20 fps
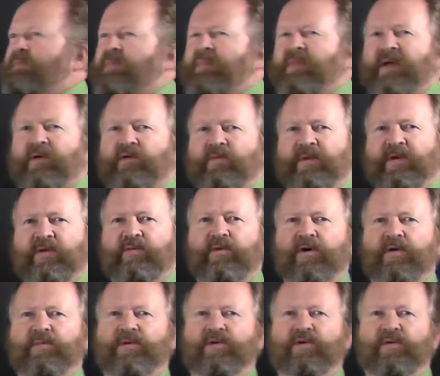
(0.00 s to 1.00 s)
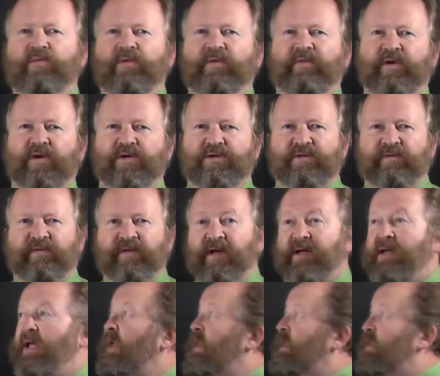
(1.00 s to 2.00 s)
That would be the Roman numeral version of
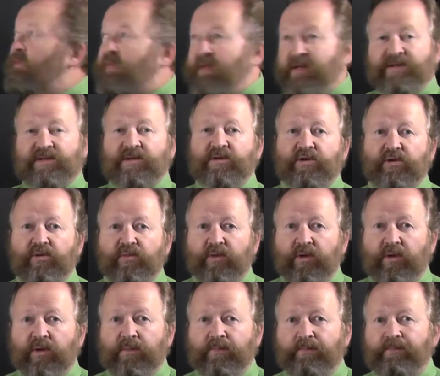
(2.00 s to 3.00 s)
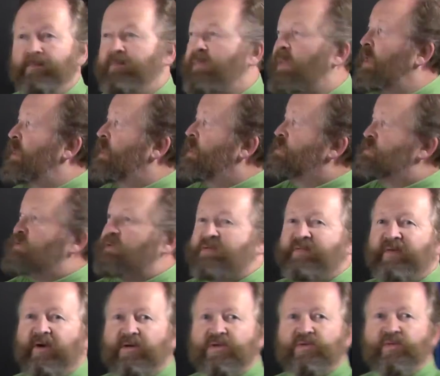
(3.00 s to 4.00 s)
that. That's a numeral. So as
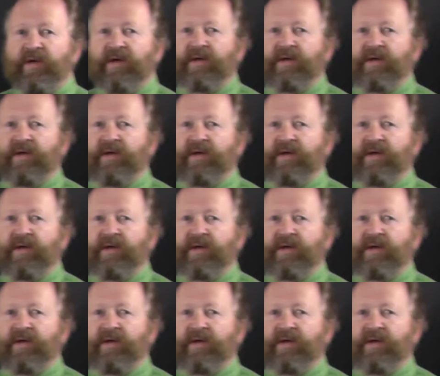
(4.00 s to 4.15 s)
far as we're